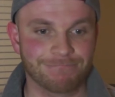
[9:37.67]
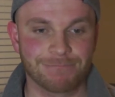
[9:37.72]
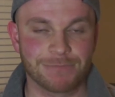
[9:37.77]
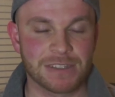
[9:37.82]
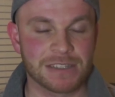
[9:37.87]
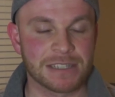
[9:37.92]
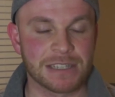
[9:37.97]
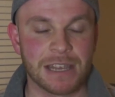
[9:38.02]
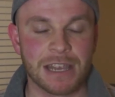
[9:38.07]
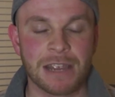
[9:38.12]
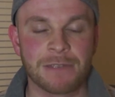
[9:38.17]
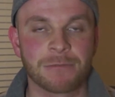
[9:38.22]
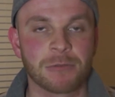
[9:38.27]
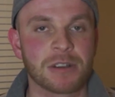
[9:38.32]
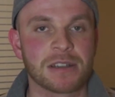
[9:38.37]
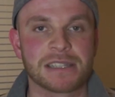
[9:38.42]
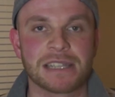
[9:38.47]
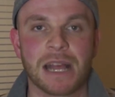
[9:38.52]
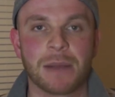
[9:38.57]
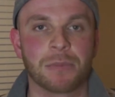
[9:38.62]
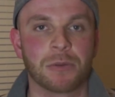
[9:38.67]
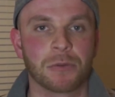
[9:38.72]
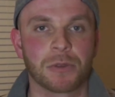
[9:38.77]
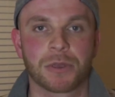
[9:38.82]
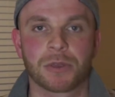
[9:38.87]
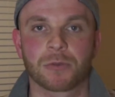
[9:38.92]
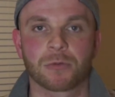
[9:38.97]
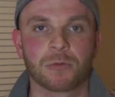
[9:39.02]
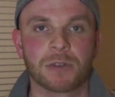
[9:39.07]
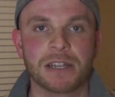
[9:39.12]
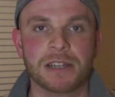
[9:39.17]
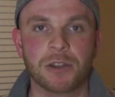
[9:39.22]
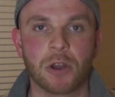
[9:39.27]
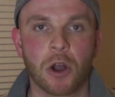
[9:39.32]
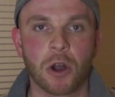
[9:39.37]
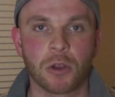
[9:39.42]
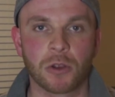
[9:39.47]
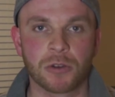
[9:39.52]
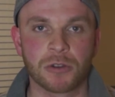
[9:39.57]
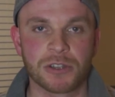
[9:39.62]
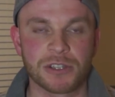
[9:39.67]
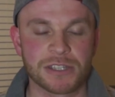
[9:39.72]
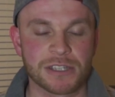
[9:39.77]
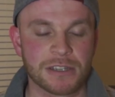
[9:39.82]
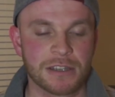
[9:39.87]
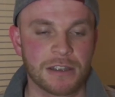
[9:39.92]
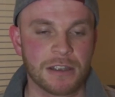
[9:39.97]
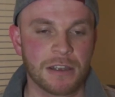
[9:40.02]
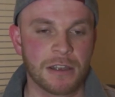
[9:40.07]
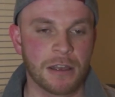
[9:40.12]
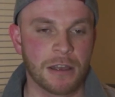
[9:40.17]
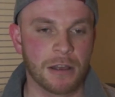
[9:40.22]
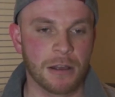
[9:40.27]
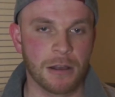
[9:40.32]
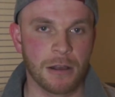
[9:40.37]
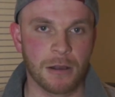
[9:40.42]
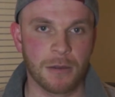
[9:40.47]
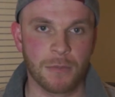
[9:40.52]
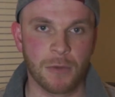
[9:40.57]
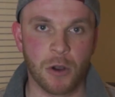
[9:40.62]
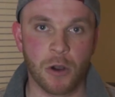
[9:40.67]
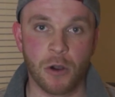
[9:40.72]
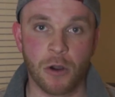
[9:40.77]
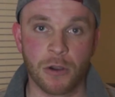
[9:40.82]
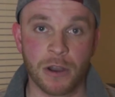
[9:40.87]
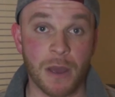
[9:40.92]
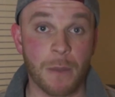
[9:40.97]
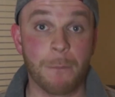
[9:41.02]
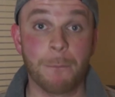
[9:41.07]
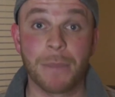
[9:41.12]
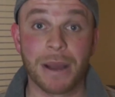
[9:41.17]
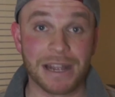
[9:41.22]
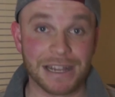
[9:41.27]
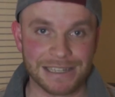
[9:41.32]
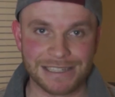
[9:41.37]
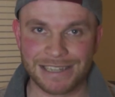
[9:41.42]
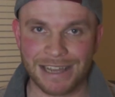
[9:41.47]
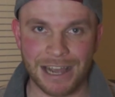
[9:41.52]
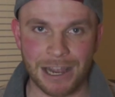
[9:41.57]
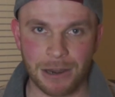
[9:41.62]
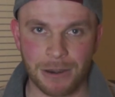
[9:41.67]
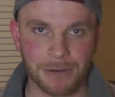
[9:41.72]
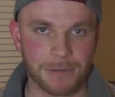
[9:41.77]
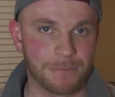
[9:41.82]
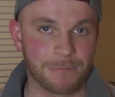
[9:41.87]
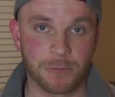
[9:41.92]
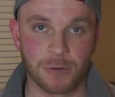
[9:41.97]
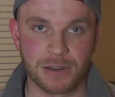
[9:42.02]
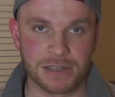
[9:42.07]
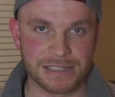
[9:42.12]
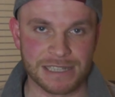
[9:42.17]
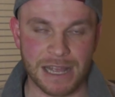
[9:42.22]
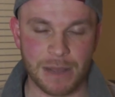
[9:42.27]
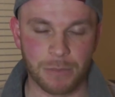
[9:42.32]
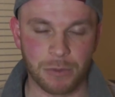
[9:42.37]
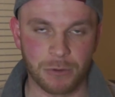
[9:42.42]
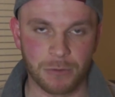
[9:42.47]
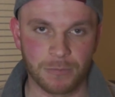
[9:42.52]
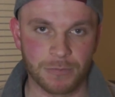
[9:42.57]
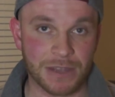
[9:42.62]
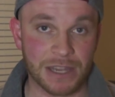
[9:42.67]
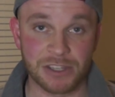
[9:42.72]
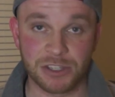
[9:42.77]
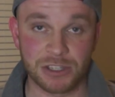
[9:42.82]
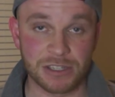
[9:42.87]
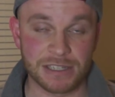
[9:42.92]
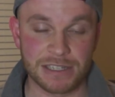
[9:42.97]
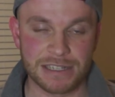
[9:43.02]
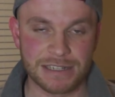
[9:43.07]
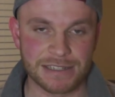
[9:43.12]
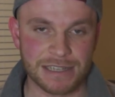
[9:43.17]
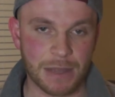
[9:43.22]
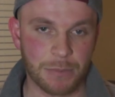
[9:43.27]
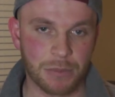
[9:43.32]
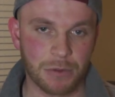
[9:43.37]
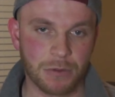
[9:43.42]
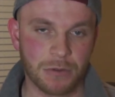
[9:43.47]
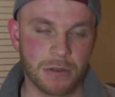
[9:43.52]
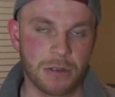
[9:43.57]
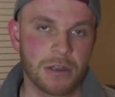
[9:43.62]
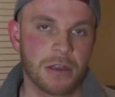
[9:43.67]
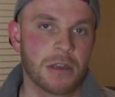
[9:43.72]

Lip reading: say for example, $3 on a bike tire, for example. That's just an example.